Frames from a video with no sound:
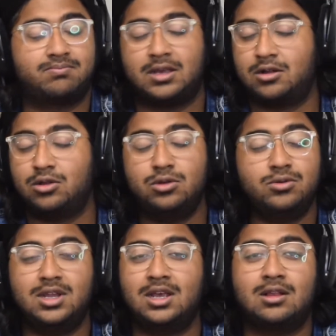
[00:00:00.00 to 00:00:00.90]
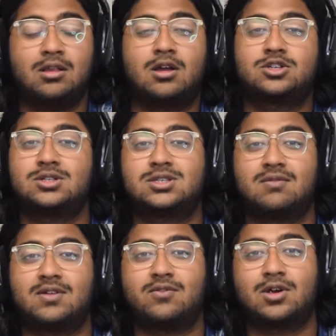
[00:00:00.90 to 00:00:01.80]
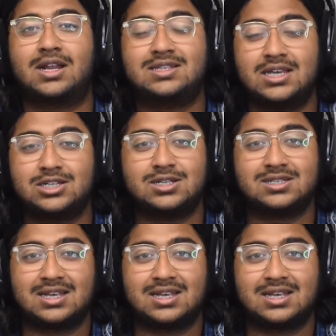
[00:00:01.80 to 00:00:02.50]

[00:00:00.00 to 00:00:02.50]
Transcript: including large conservative organizations